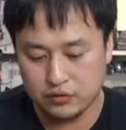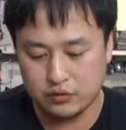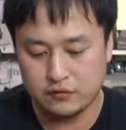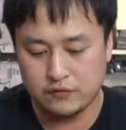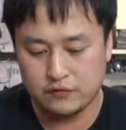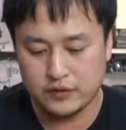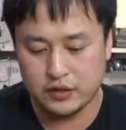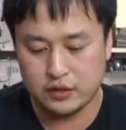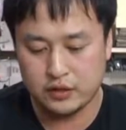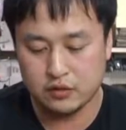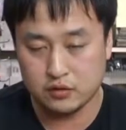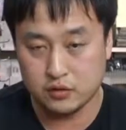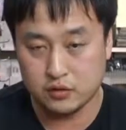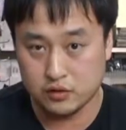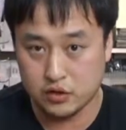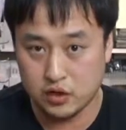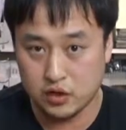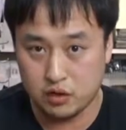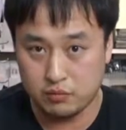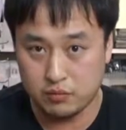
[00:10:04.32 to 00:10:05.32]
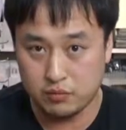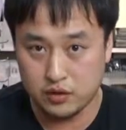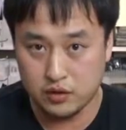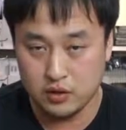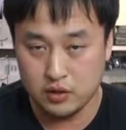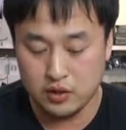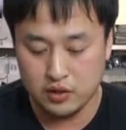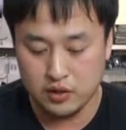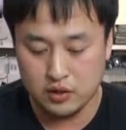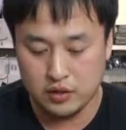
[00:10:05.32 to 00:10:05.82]
fitting on the top,
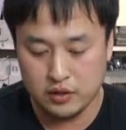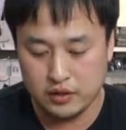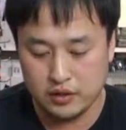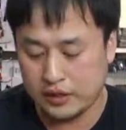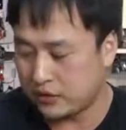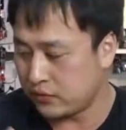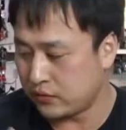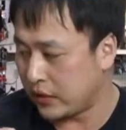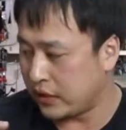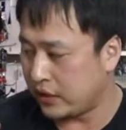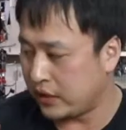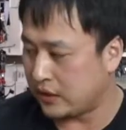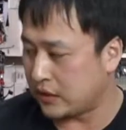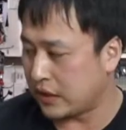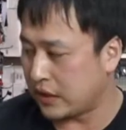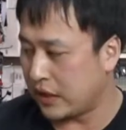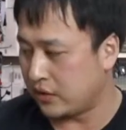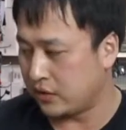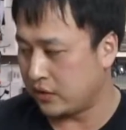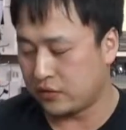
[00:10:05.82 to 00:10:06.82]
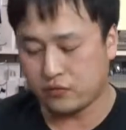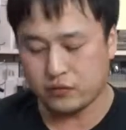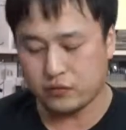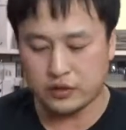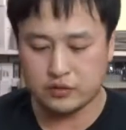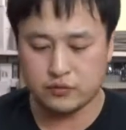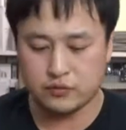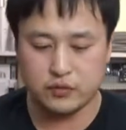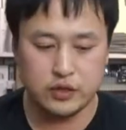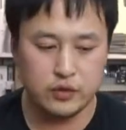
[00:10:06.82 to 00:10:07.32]
and that's why these cages
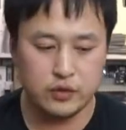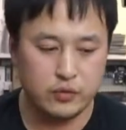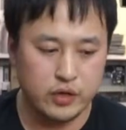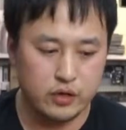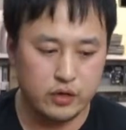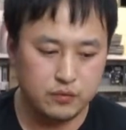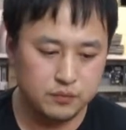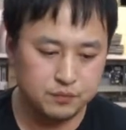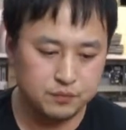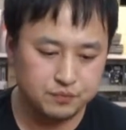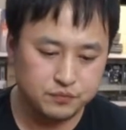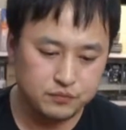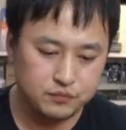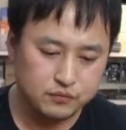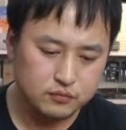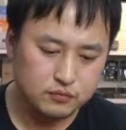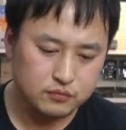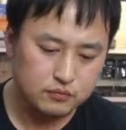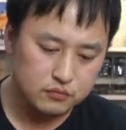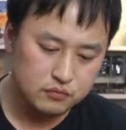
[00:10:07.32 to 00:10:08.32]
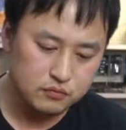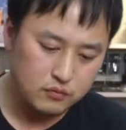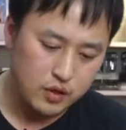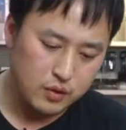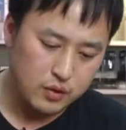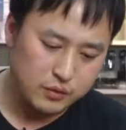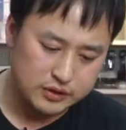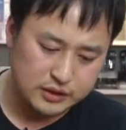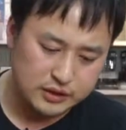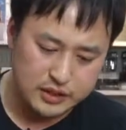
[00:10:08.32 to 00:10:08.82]
works really well.
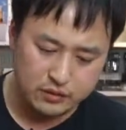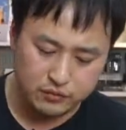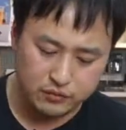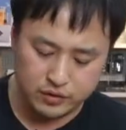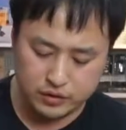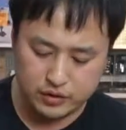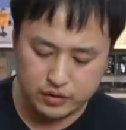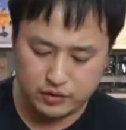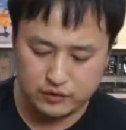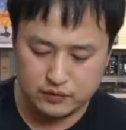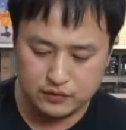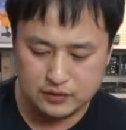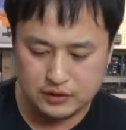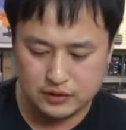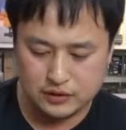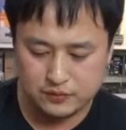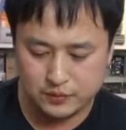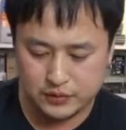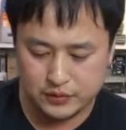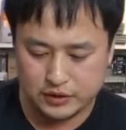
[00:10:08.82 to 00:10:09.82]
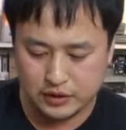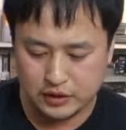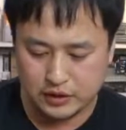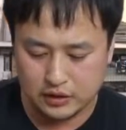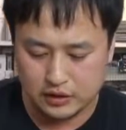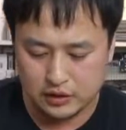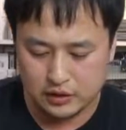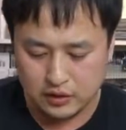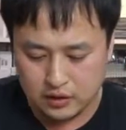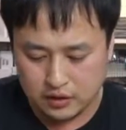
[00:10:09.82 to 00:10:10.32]
But today we're going to use this
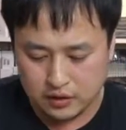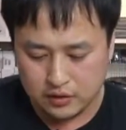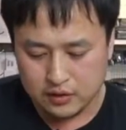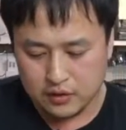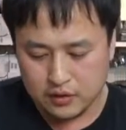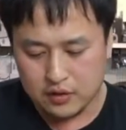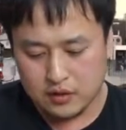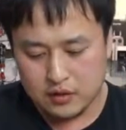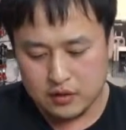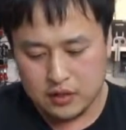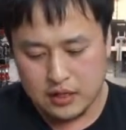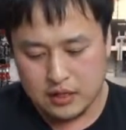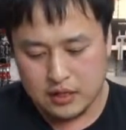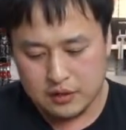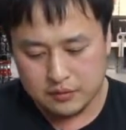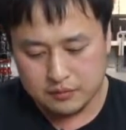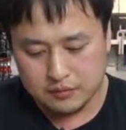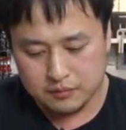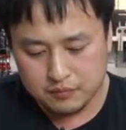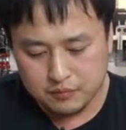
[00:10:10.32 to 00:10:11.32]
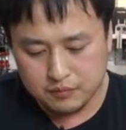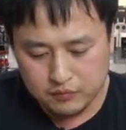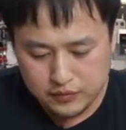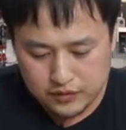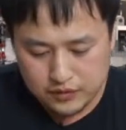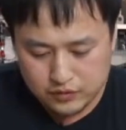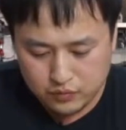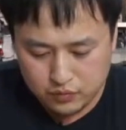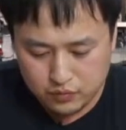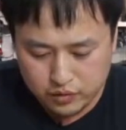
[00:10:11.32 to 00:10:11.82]
particular
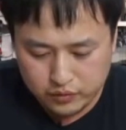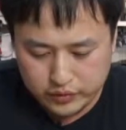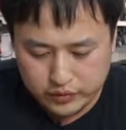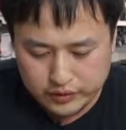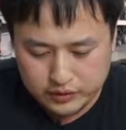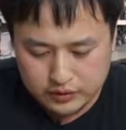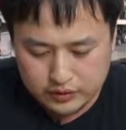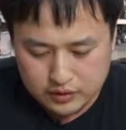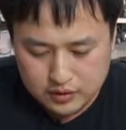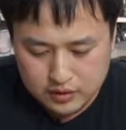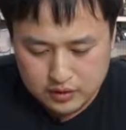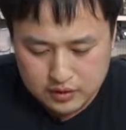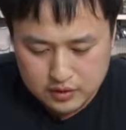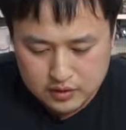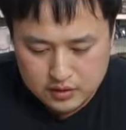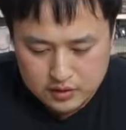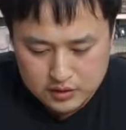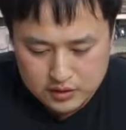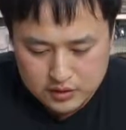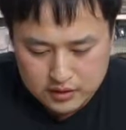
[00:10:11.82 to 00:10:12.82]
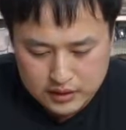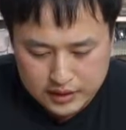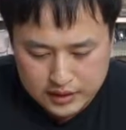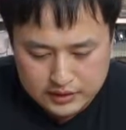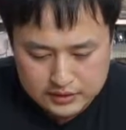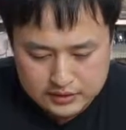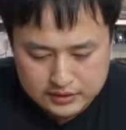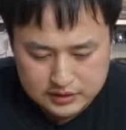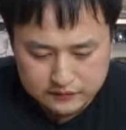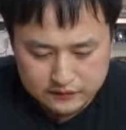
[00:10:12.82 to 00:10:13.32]
Small-Rig
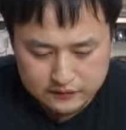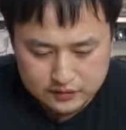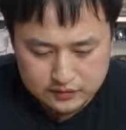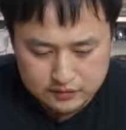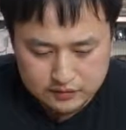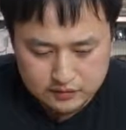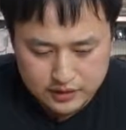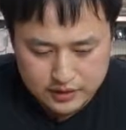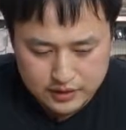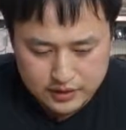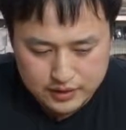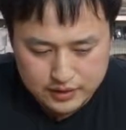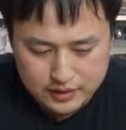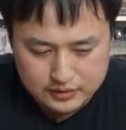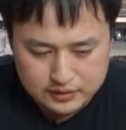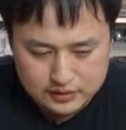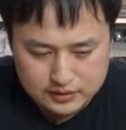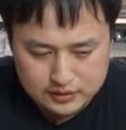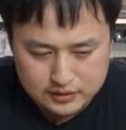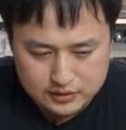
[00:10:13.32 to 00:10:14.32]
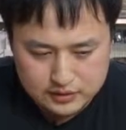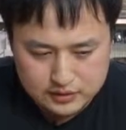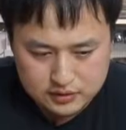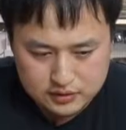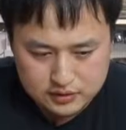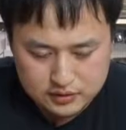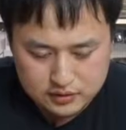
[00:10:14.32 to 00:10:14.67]
A7S,